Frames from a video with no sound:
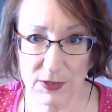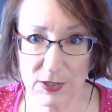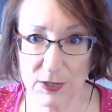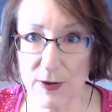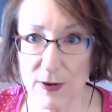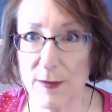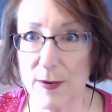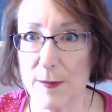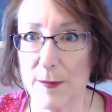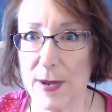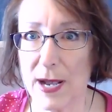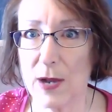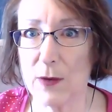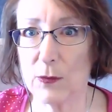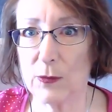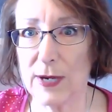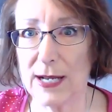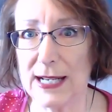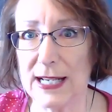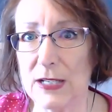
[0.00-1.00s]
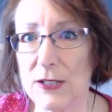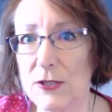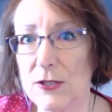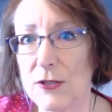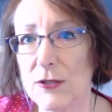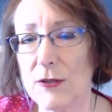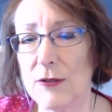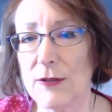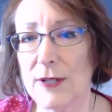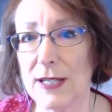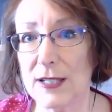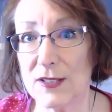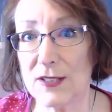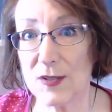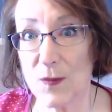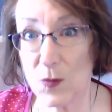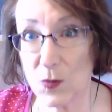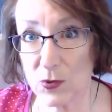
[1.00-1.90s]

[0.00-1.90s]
So I'm about ready to get some